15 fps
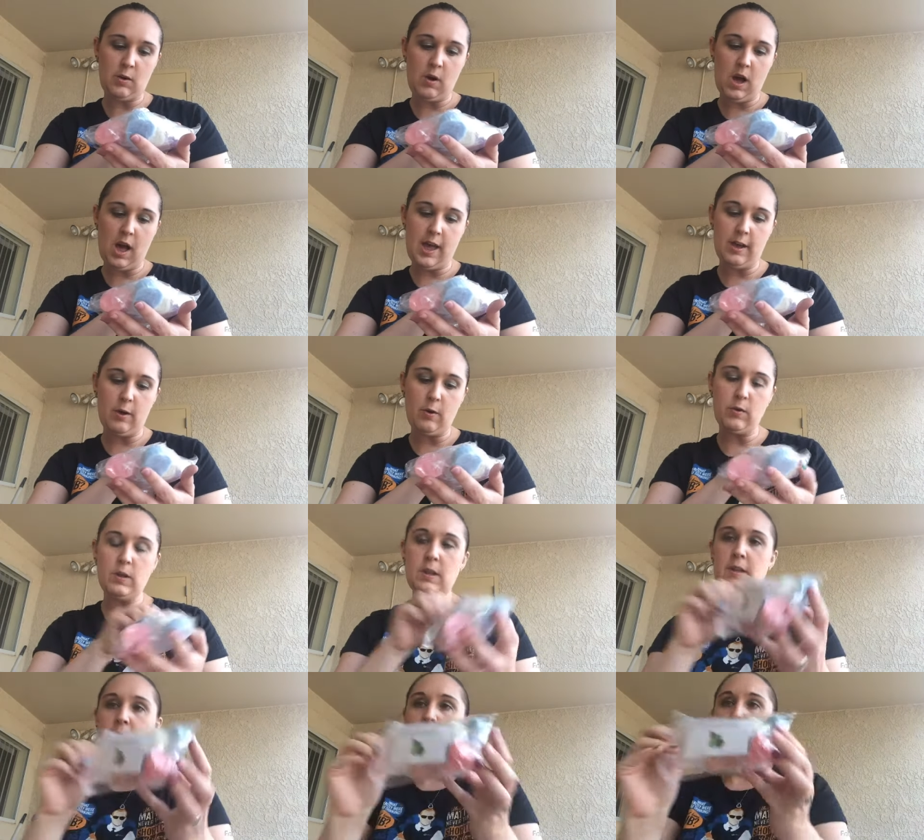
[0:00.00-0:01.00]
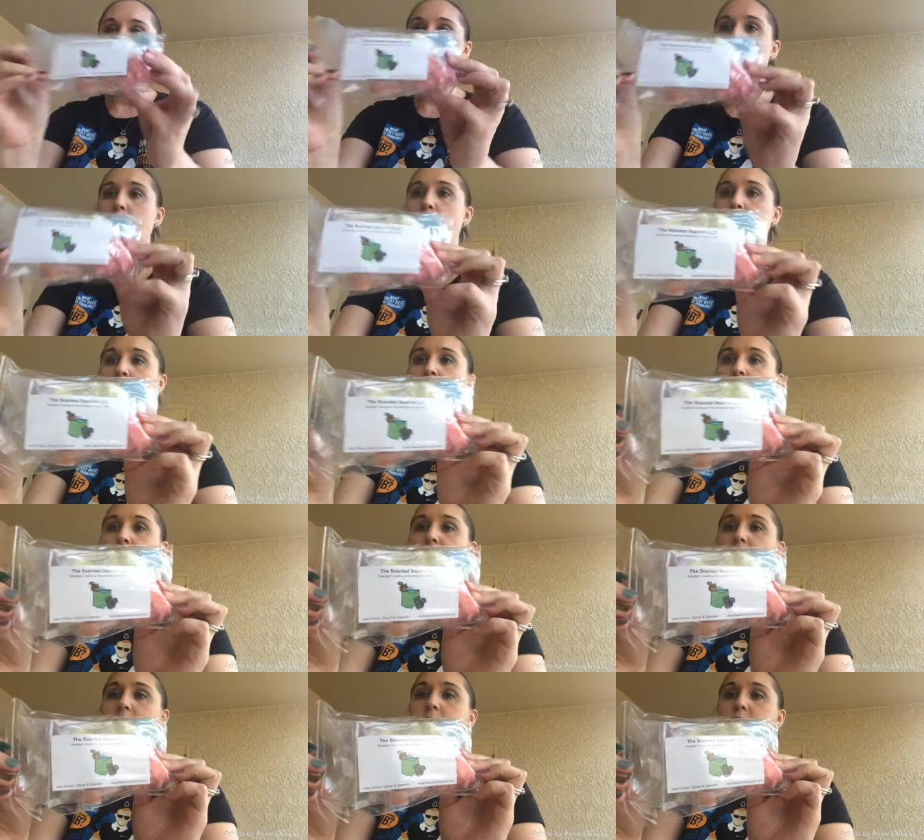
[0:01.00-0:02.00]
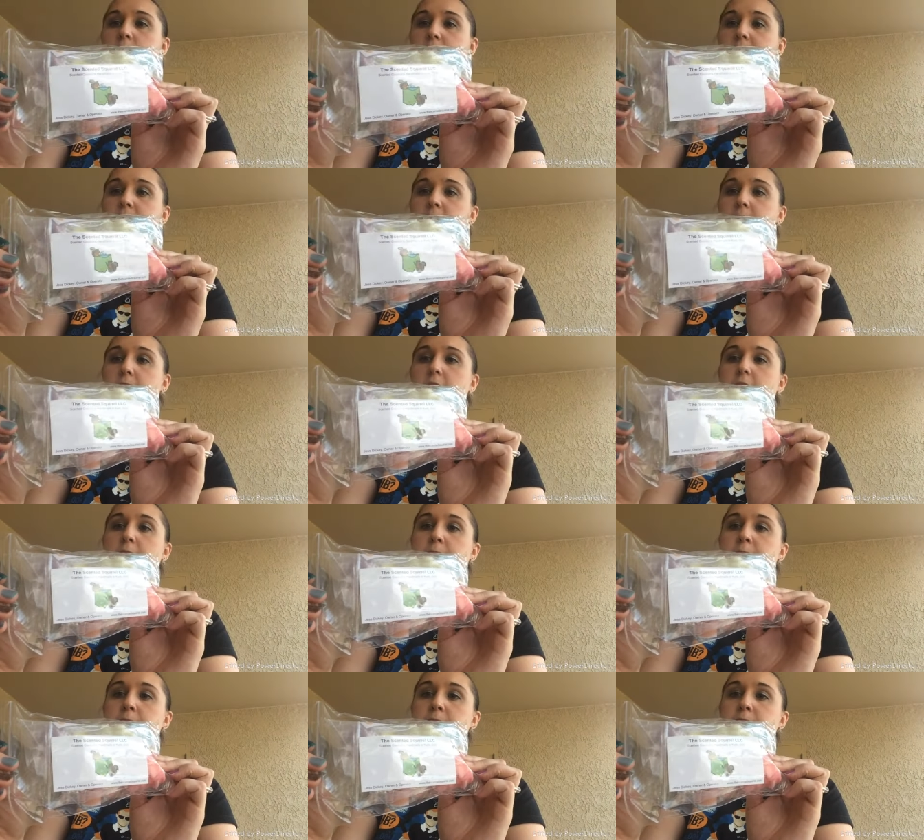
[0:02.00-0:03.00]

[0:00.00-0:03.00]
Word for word: Ohio. Owner is Jess Dickey.